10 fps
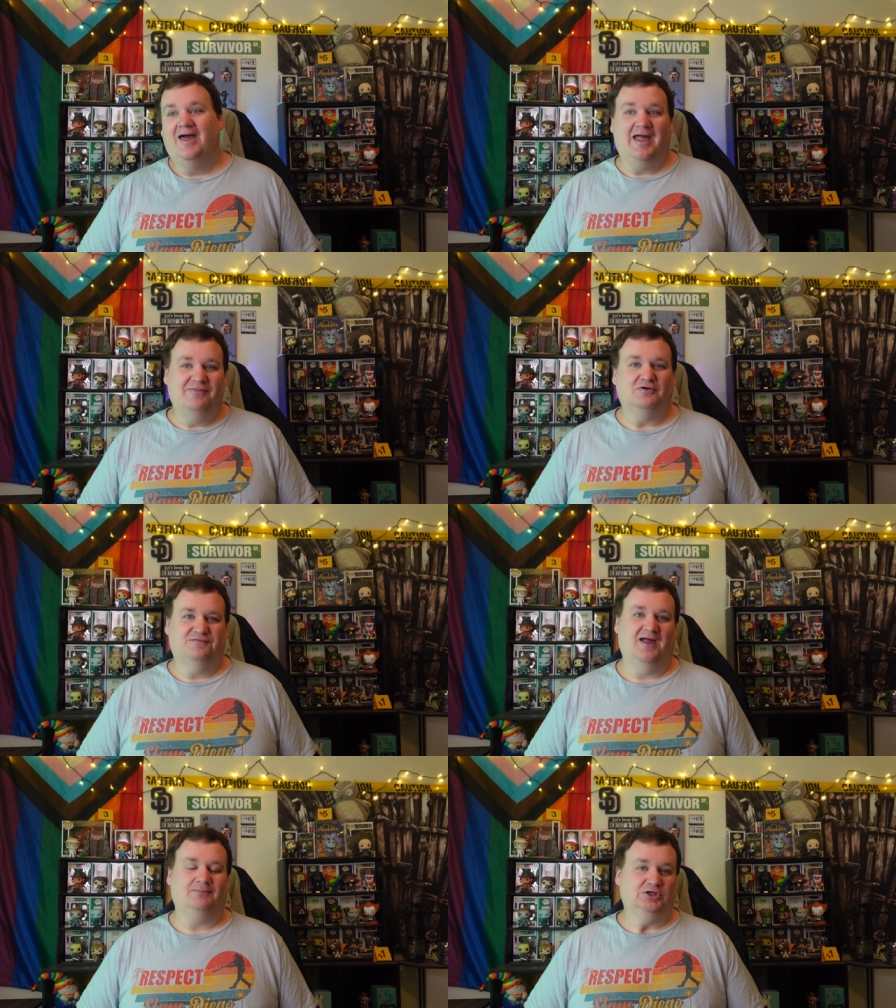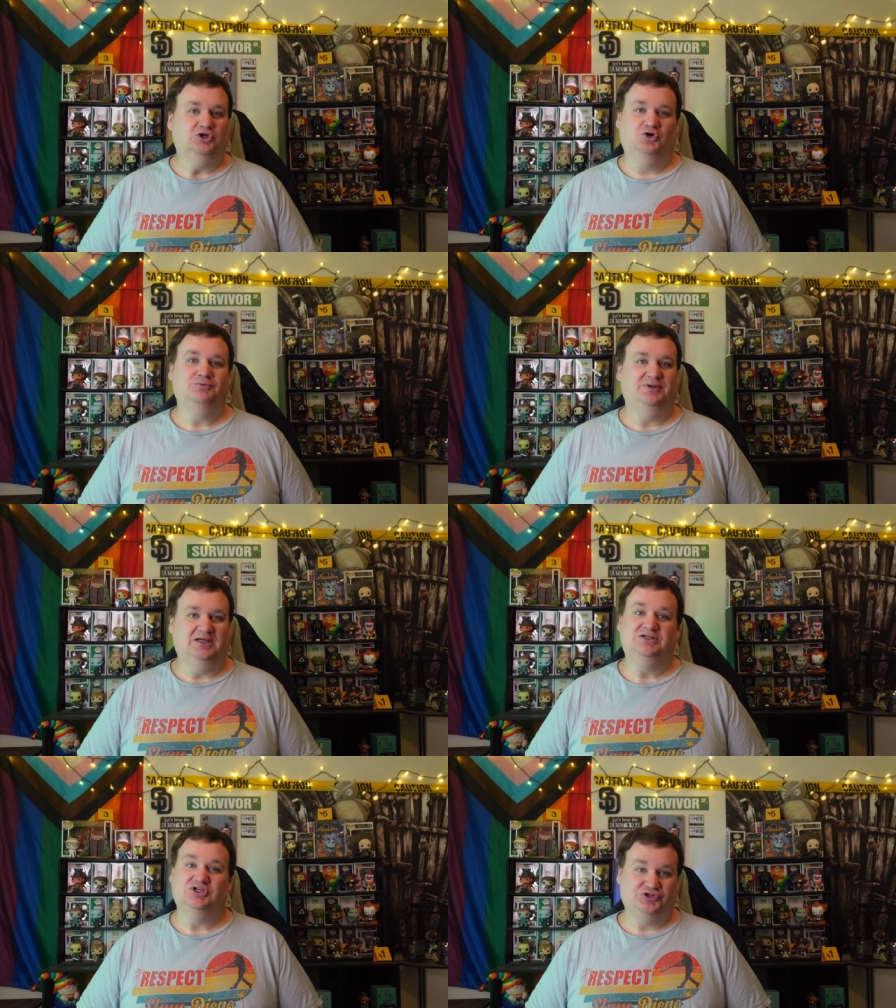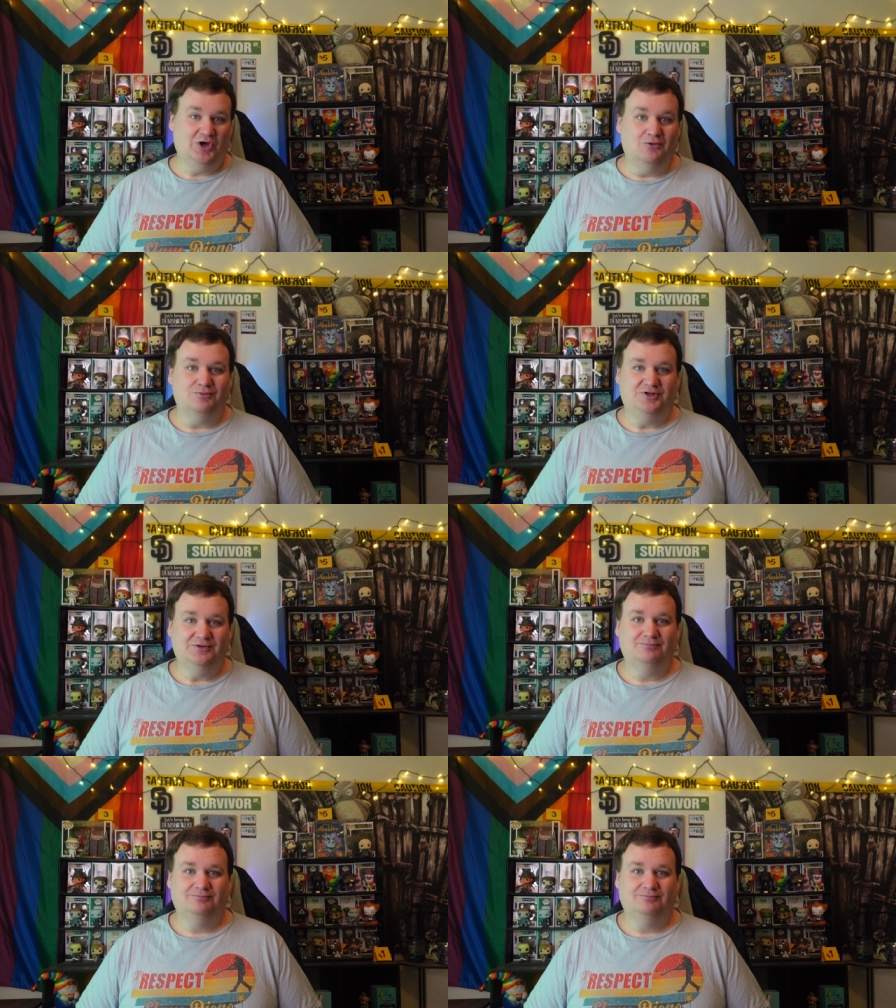and their family could be disowned